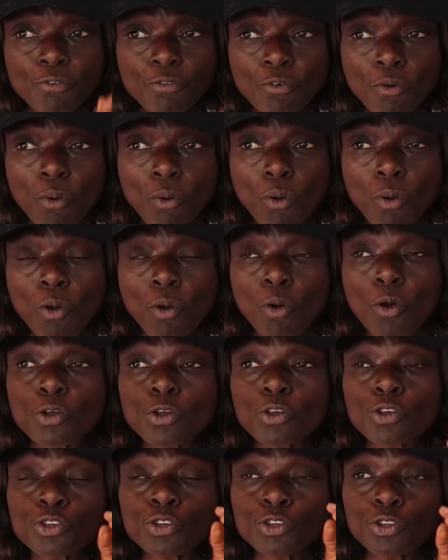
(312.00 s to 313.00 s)
for
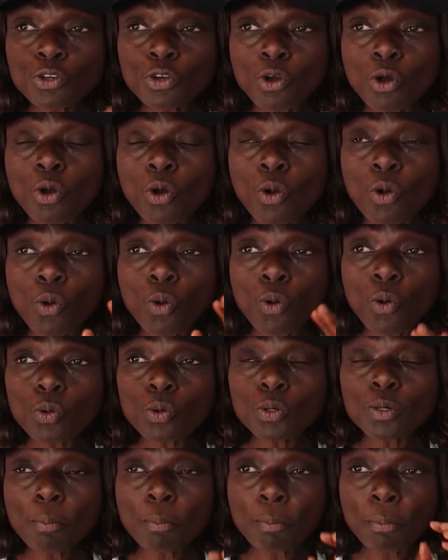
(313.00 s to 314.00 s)
your
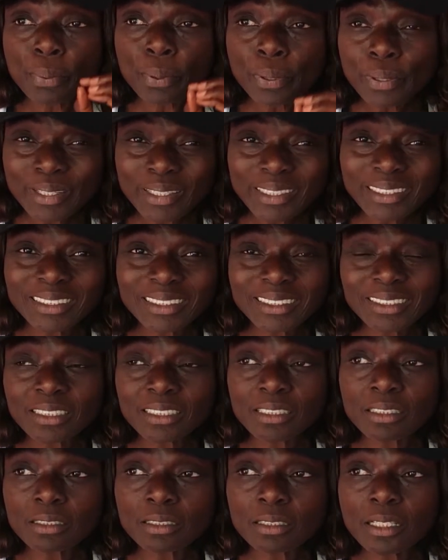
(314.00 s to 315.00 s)
own
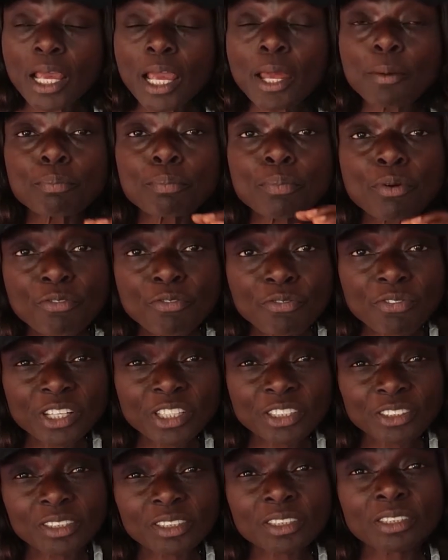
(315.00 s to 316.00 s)
personal and
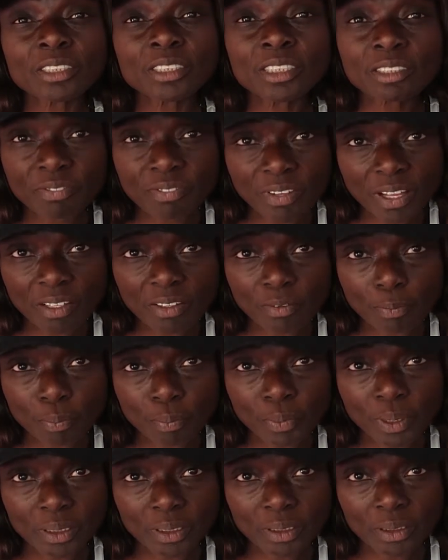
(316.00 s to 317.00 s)
professional
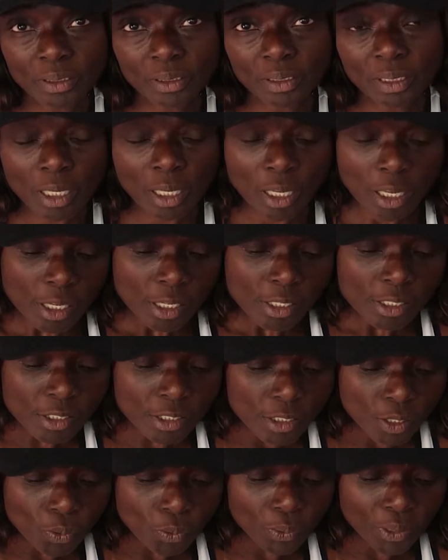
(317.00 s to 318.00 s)
development.
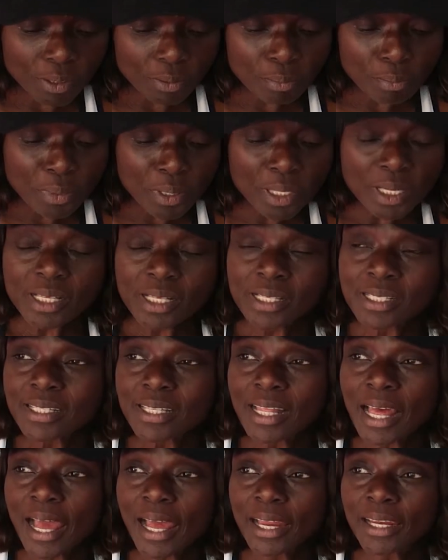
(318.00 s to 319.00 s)
So it means
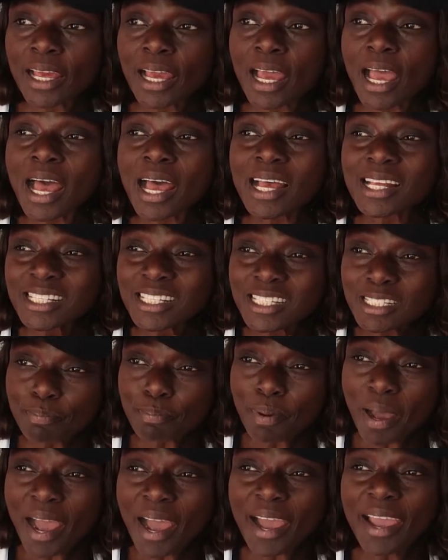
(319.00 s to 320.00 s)
that
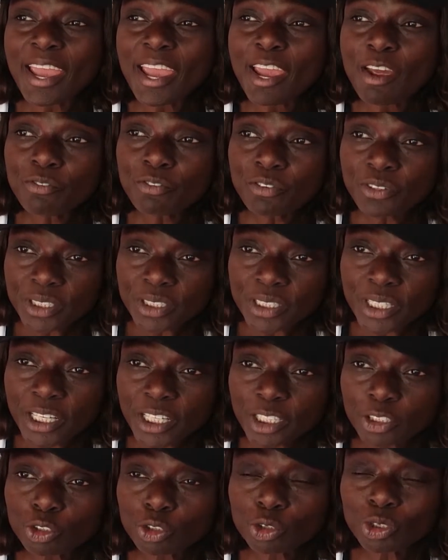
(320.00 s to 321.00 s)
aspire every
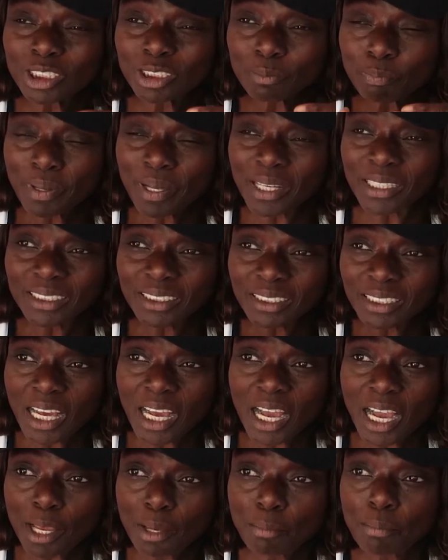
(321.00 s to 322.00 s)
day to spend
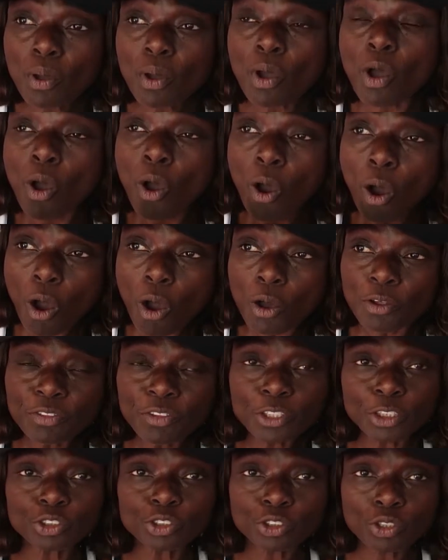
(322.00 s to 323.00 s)
time
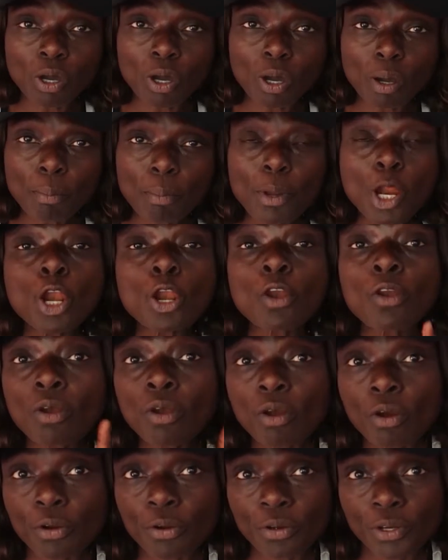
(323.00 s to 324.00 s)
on the job
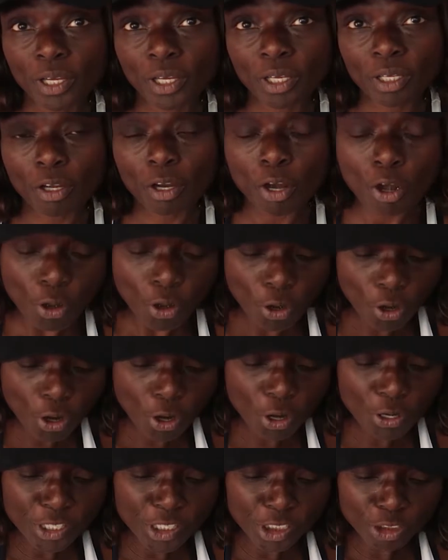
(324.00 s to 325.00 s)
learning
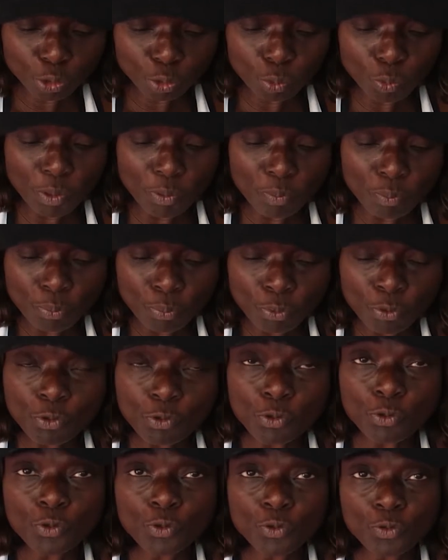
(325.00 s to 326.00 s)
to
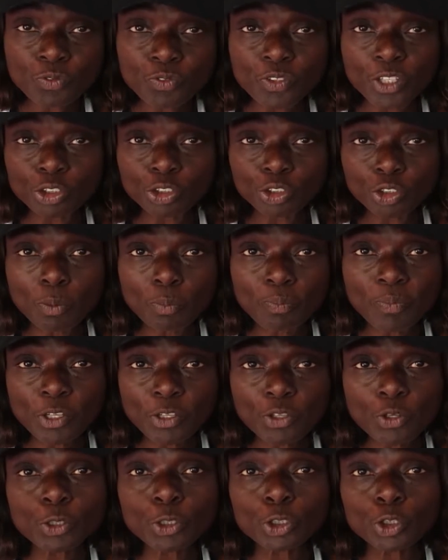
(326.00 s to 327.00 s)
improve the job
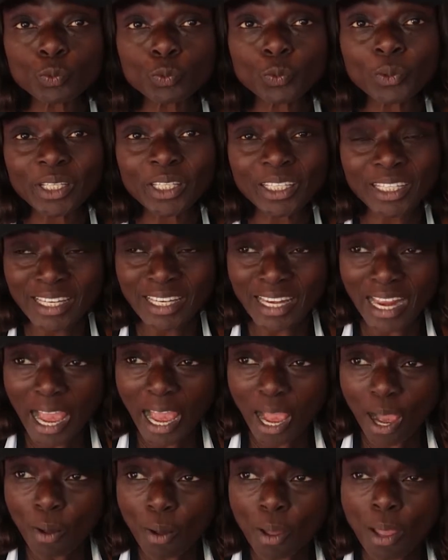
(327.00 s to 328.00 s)
that you're doing
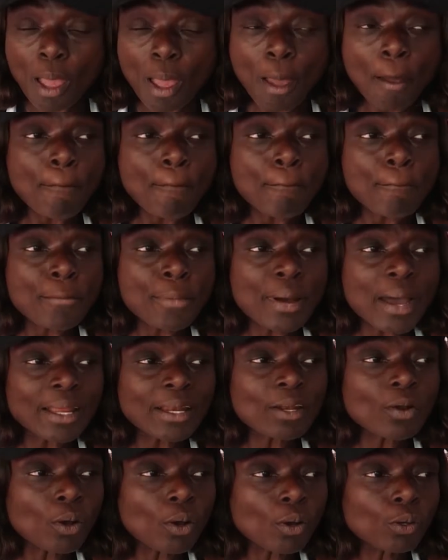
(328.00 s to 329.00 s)
now,
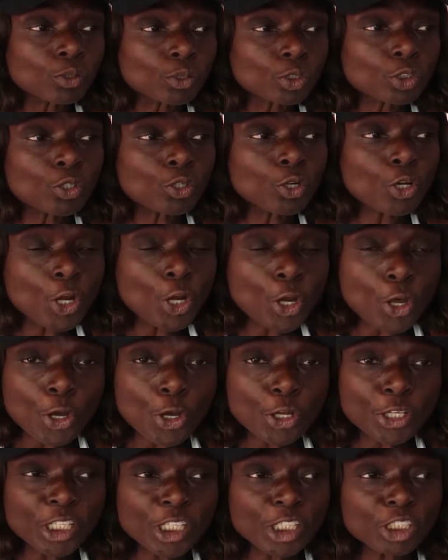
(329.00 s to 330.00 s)
but also
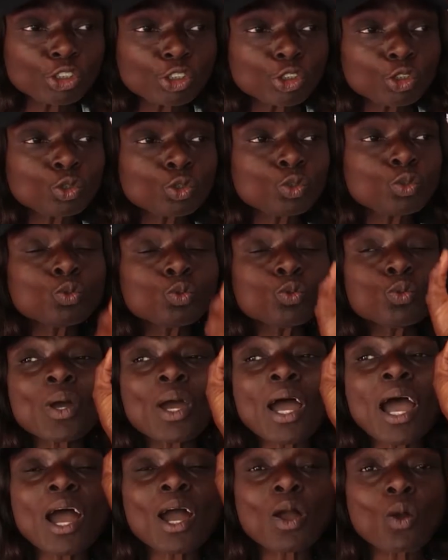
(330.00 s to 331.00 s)
learning to
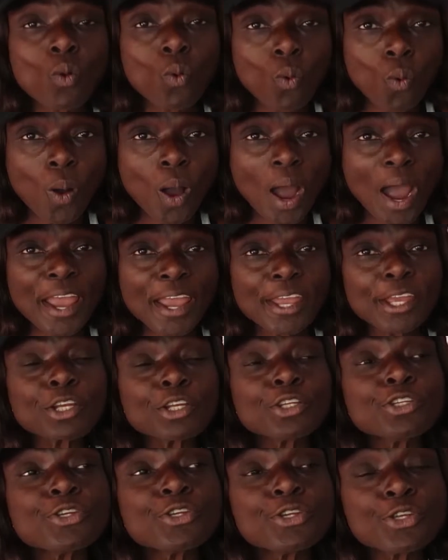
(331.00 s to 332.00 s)
acquire
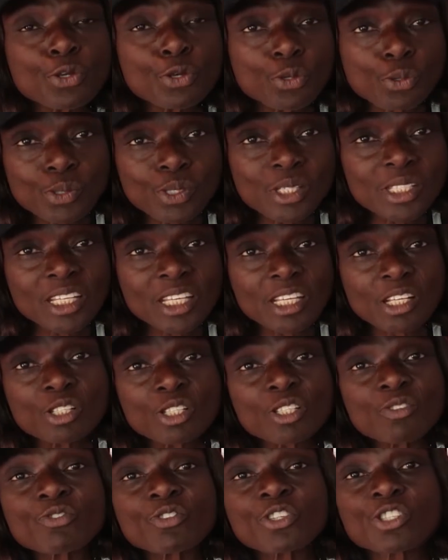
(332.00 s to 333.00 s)
new
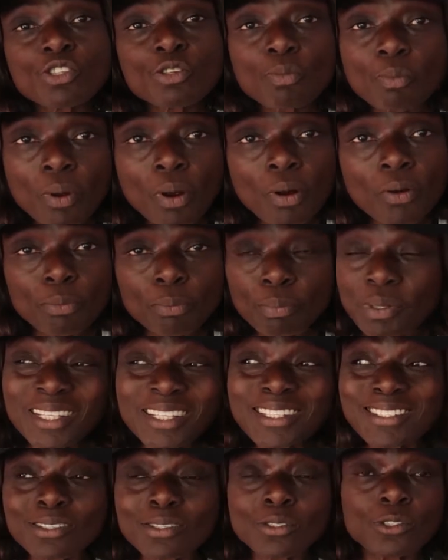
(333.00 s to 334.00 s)
skills for tomorrow,
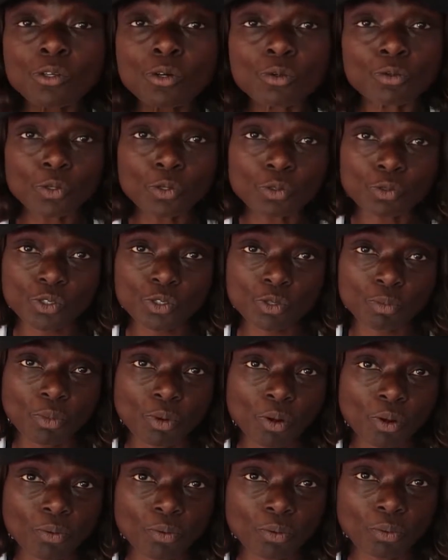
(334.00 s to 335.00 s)
because you don't know
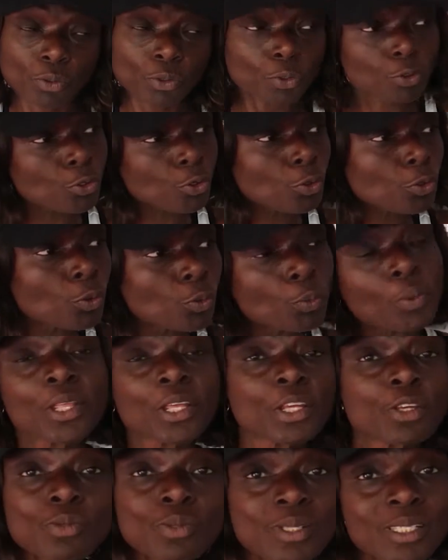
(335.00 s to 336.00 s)
tomorrow, you don't know
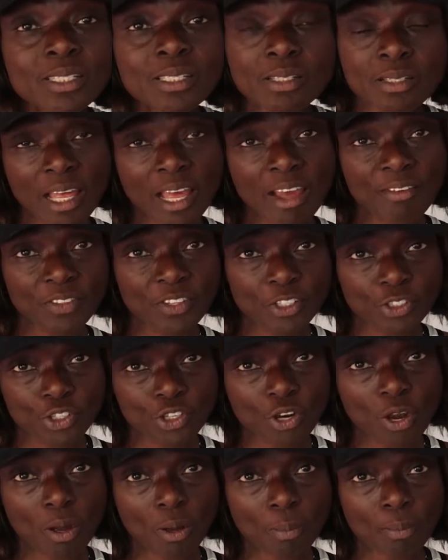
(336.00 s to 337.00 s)
whether you still have the
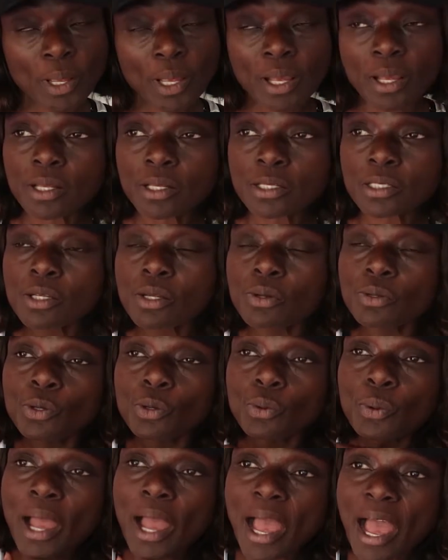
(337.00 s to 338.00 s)
job. So
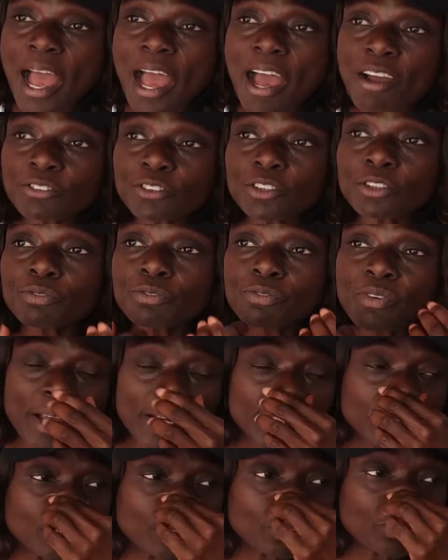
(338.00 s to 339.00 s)
you have to
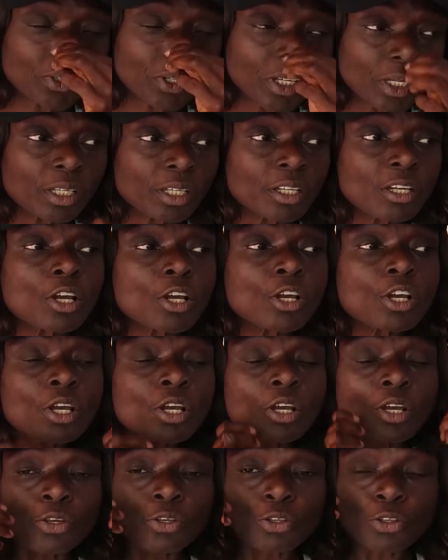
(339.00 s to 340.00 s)
factor in,
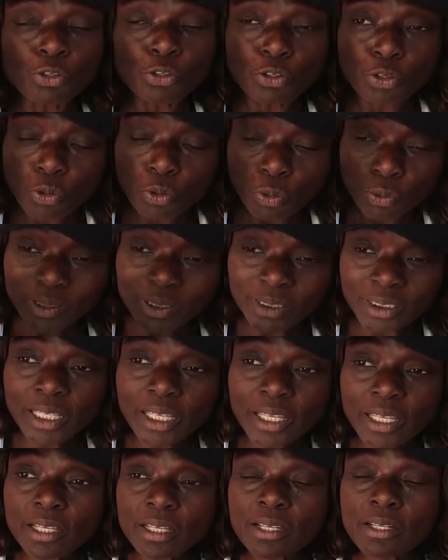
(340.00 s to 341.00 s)
you know,
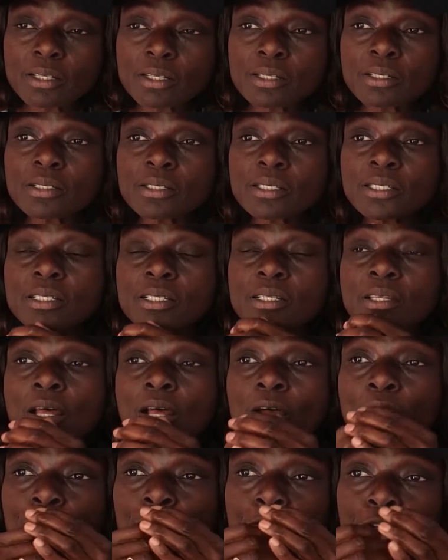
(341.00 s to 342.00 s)
skills,
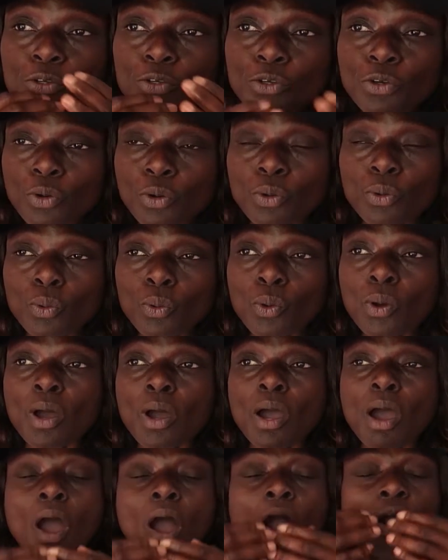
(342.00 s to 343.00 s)
you know,
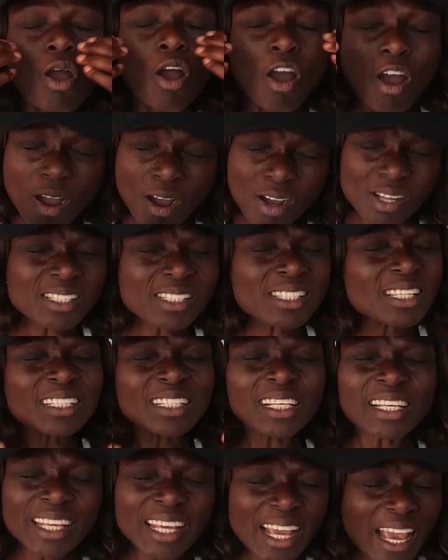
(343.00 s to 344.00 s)

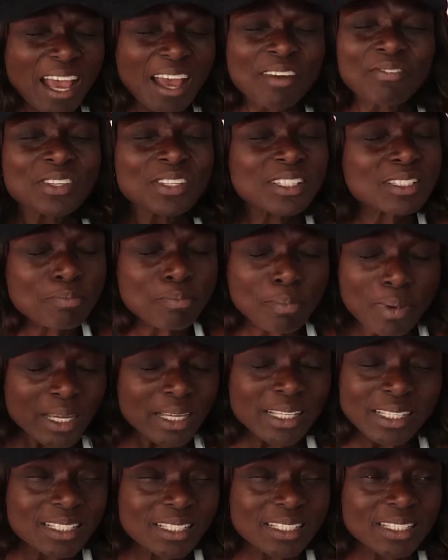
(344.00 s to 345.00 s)
constantly have this
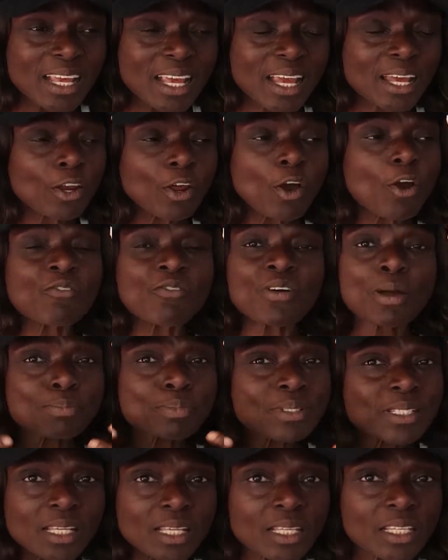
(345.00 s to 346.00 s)
mindset of
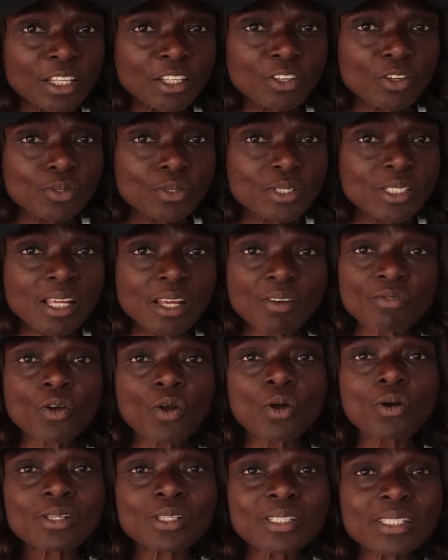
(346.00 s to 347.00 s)
upskilling yourself,
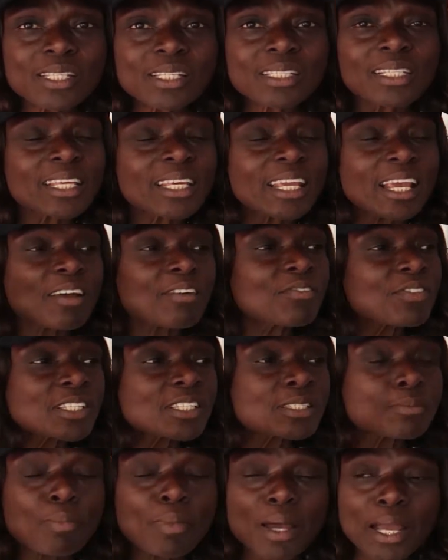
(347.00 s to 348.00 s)
constantly have
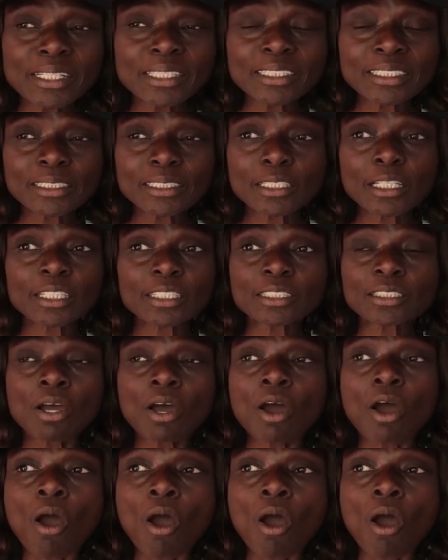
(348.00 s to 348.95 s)
this mindset